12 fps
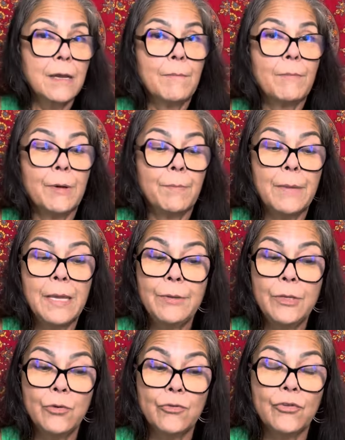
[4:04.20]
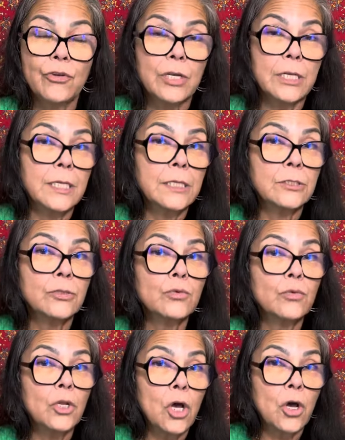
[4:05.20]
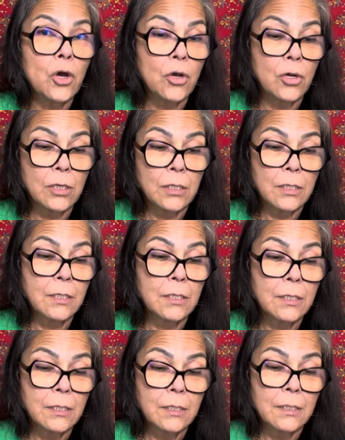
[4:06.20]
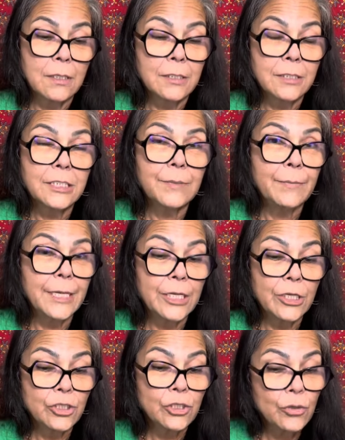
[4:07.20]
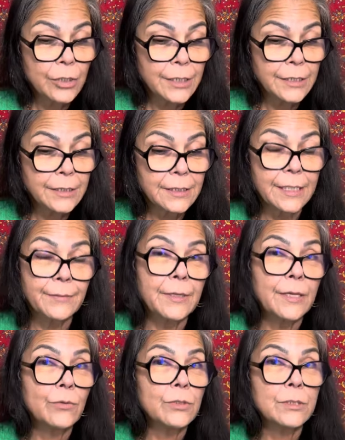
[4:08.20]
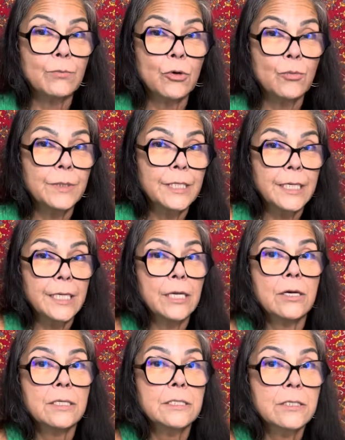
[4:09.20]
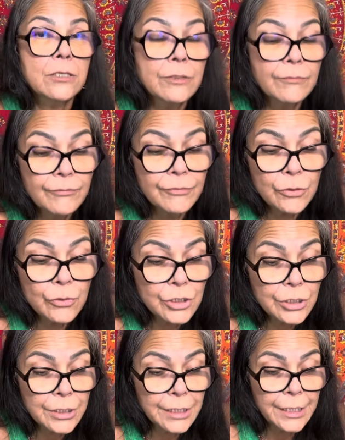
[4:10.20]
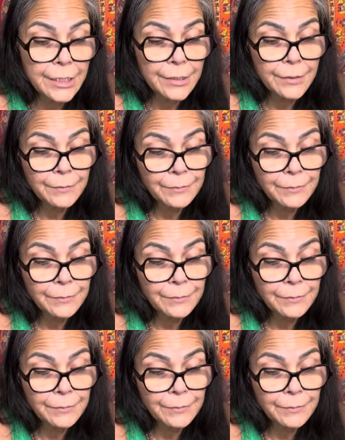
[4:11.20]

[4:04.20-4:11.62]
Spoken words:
But maybe you took a little too long to make your choice, and there was a moment of chaos and confusion here.